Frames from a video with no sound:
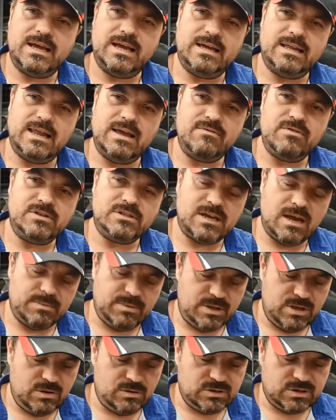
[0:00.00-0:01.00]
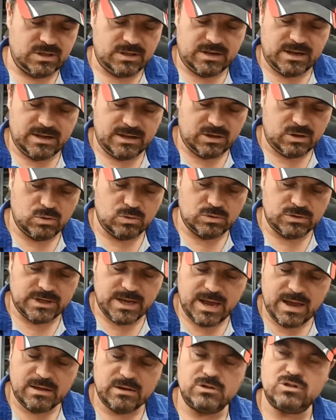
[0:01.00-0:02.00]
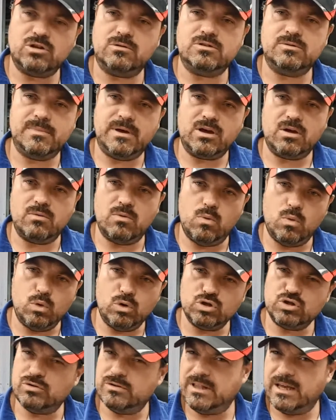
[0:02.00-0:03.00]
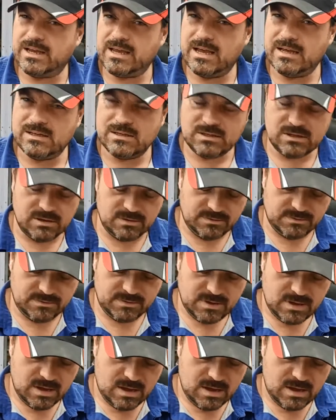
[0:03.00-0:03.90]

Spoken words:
and every time they used it, they let it cool down, topped it back up with water and that kind of stuff.